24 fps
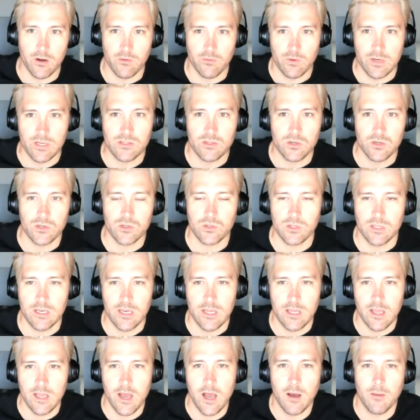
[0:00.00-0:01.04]
and research
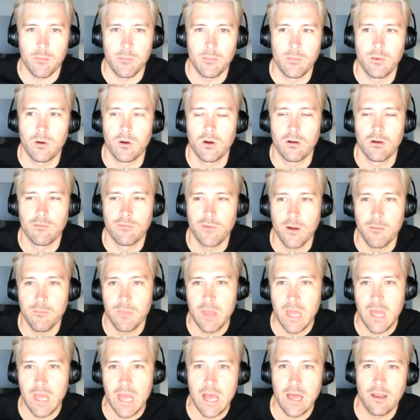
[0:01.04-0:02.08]
leading up or from
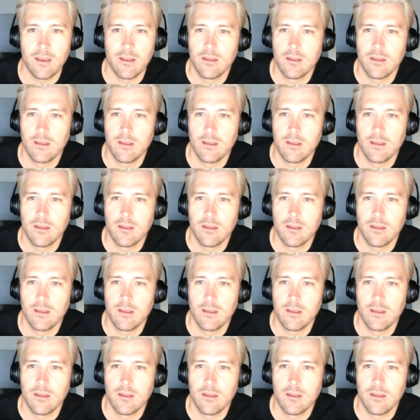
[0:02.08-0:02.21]
that,